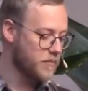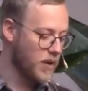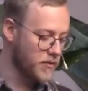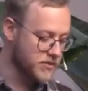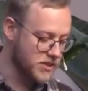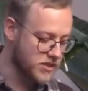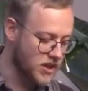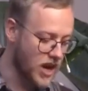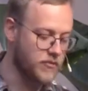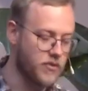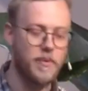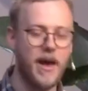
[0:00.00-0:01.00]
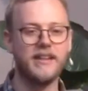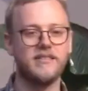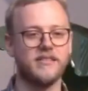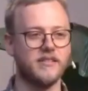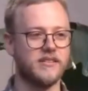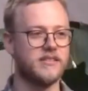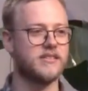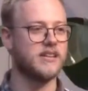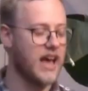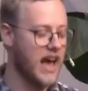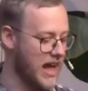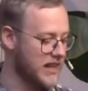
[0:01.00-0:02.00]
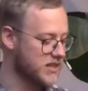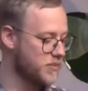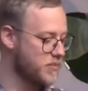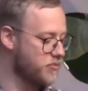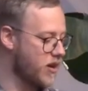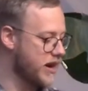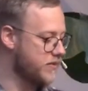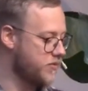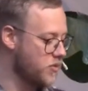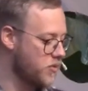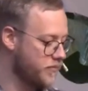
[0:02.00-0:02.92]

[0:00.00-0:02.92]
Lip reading: both as a sign of repentance and to be prayed for.